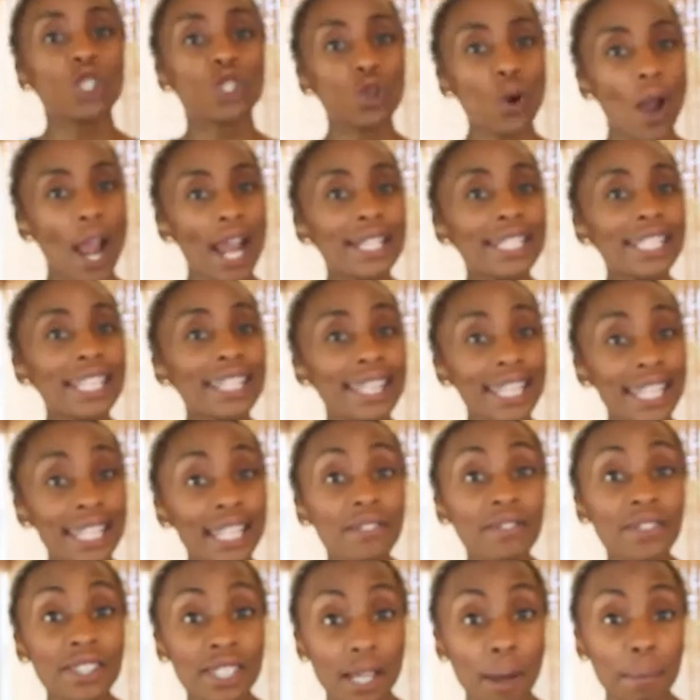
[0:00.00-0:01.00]
Try to think
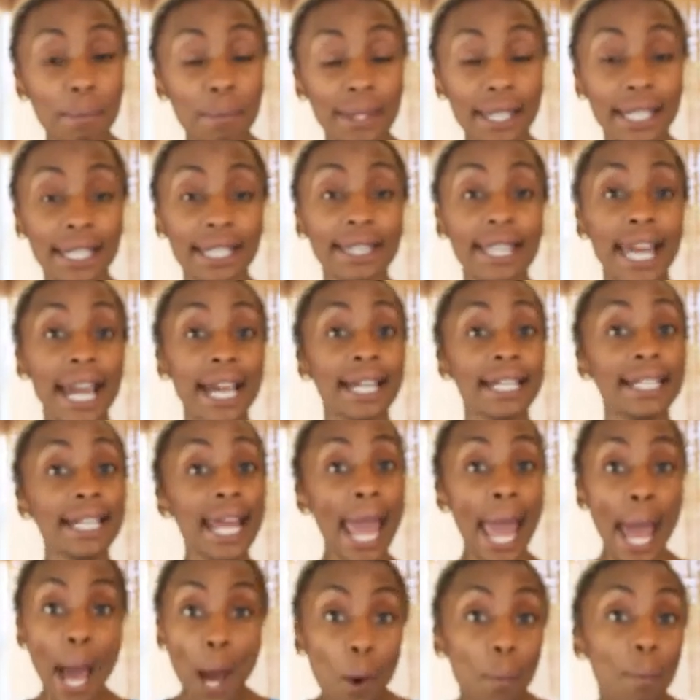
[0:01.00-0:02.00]
of something that could
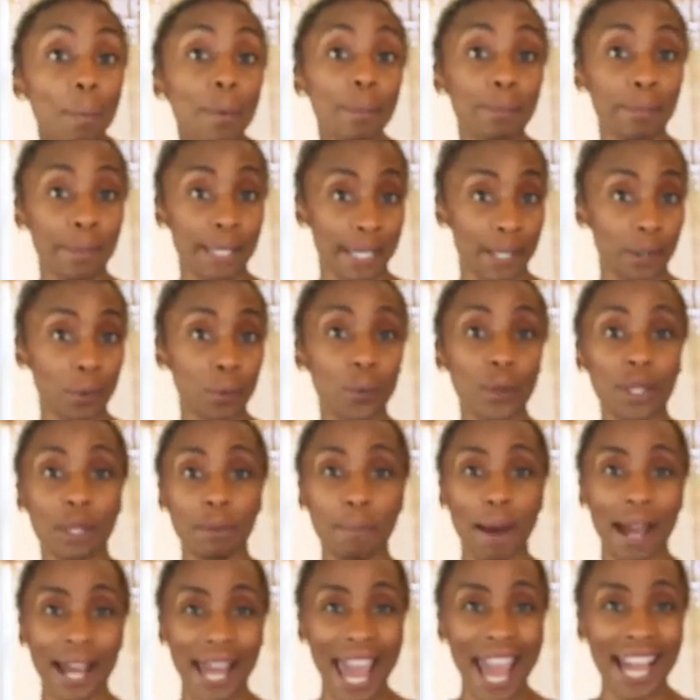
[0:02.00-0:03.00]
help me with
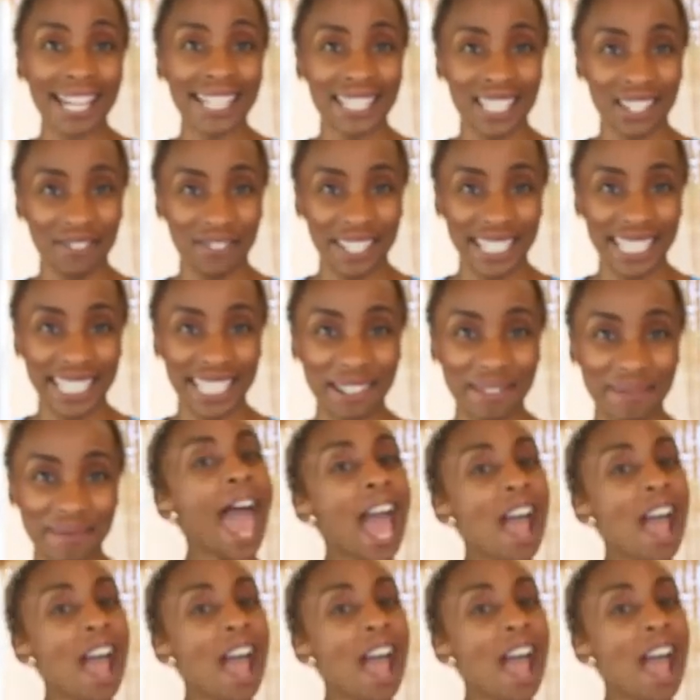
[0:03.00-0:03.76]
my activity.